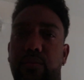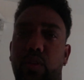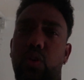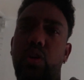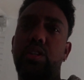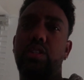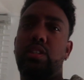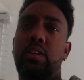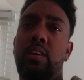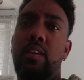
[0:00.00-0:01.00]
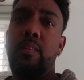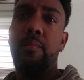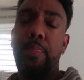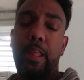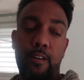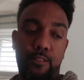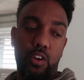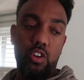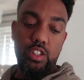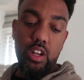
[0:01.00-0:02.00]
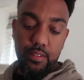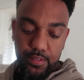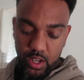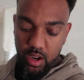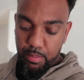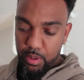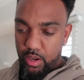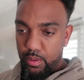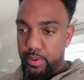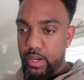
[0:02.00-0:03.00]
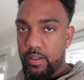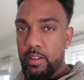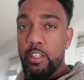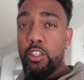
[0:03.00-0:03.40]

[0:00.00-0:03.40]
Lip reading: floors lifted up a little bit,